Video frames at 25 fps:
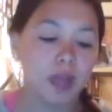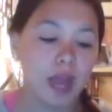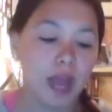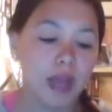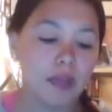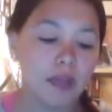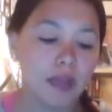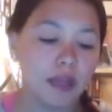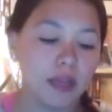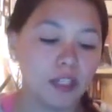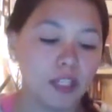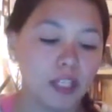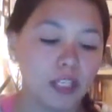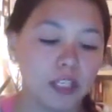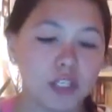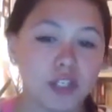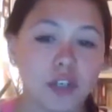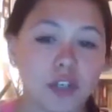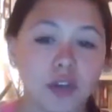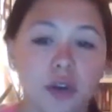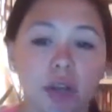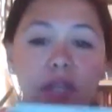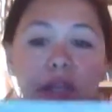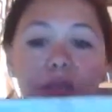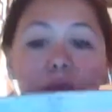And then just
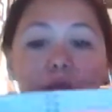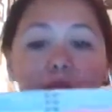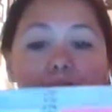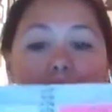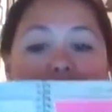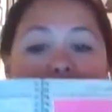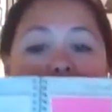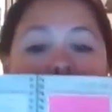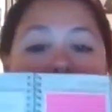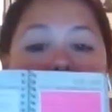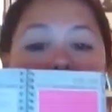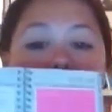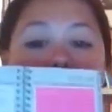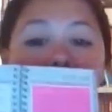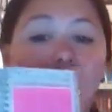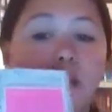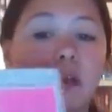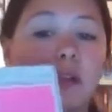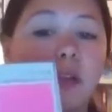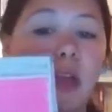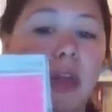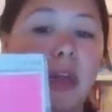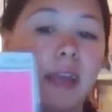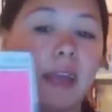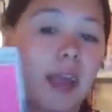during the week, you
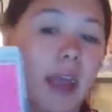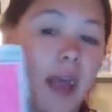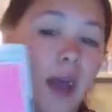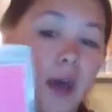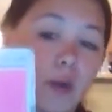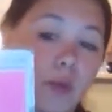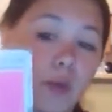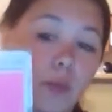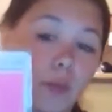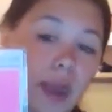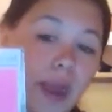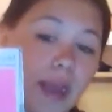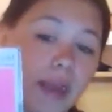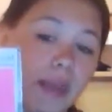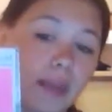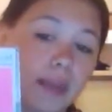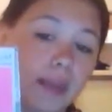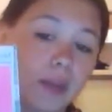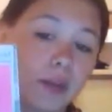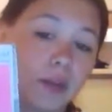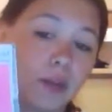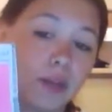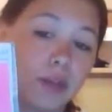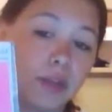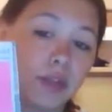know, like I'll write
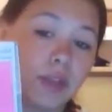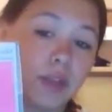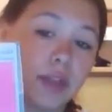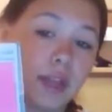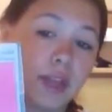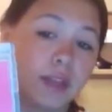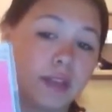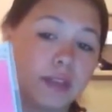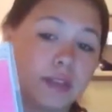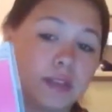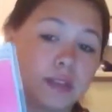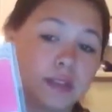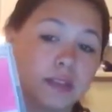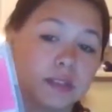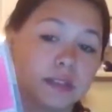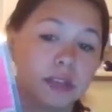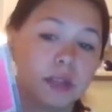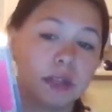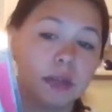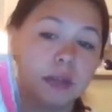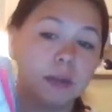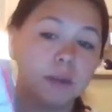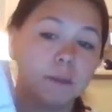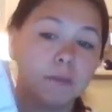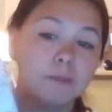little things
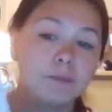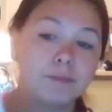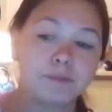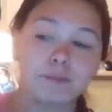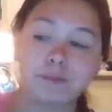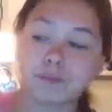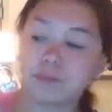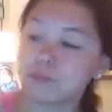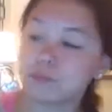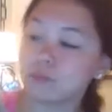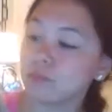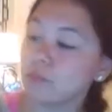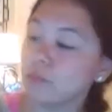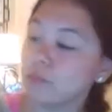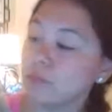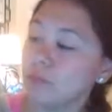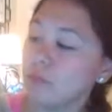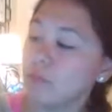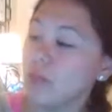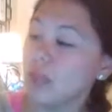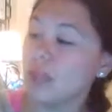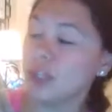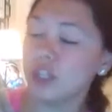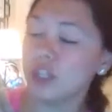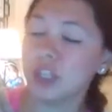
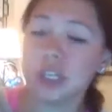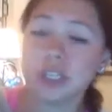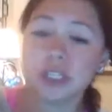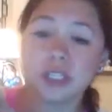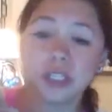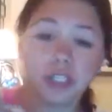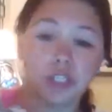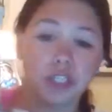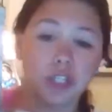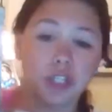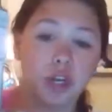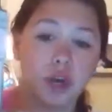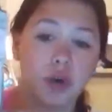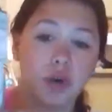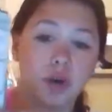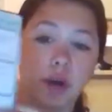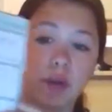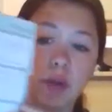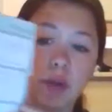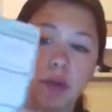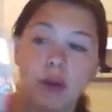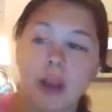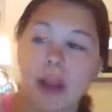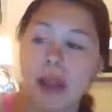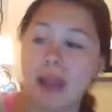just to show
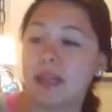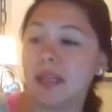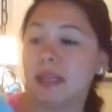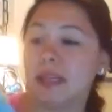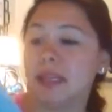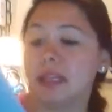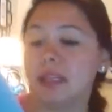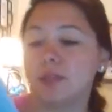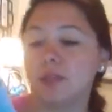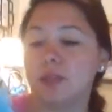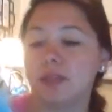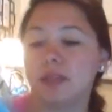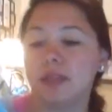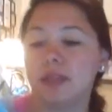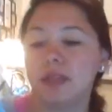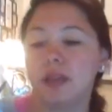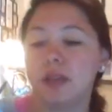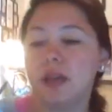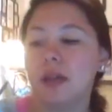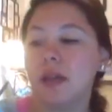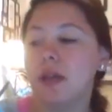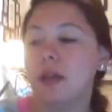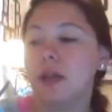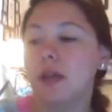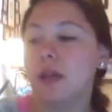where we're at. Like this was
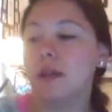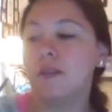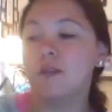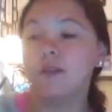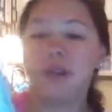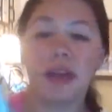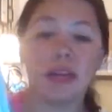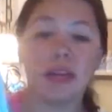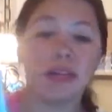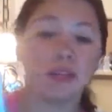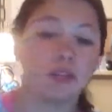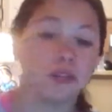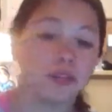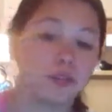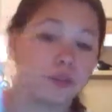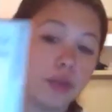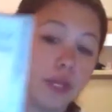finals